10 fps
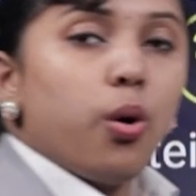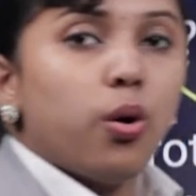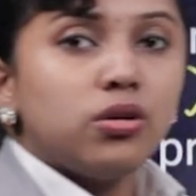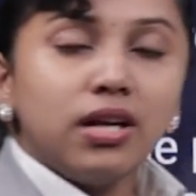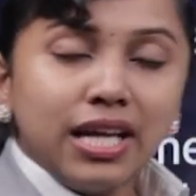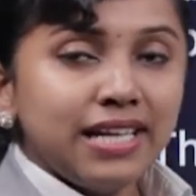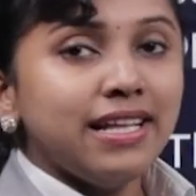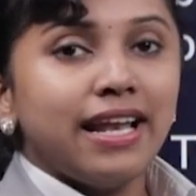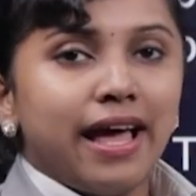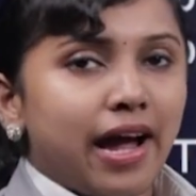Only
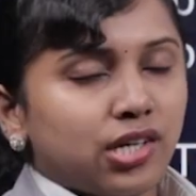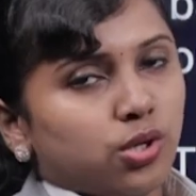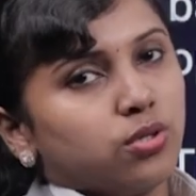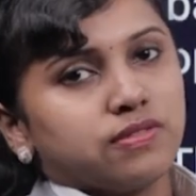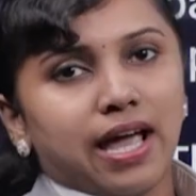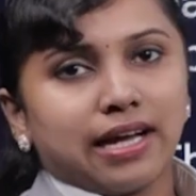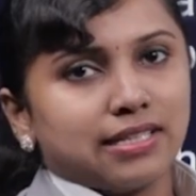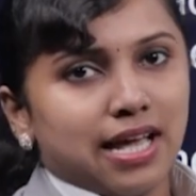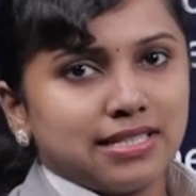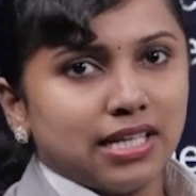the lactose
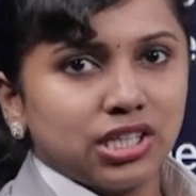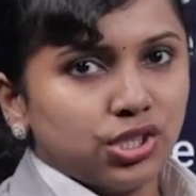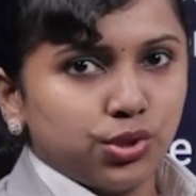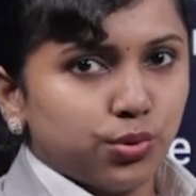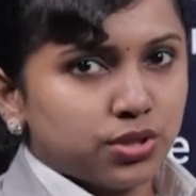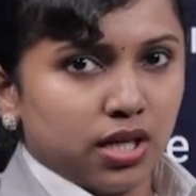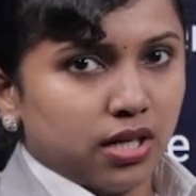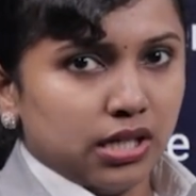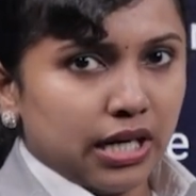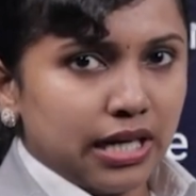act as an
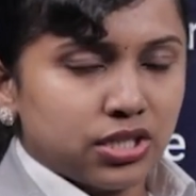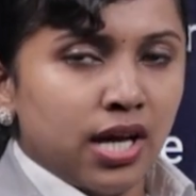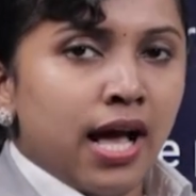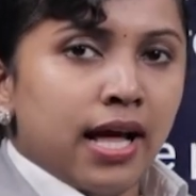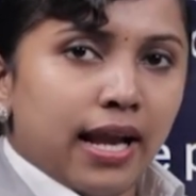inducer, right?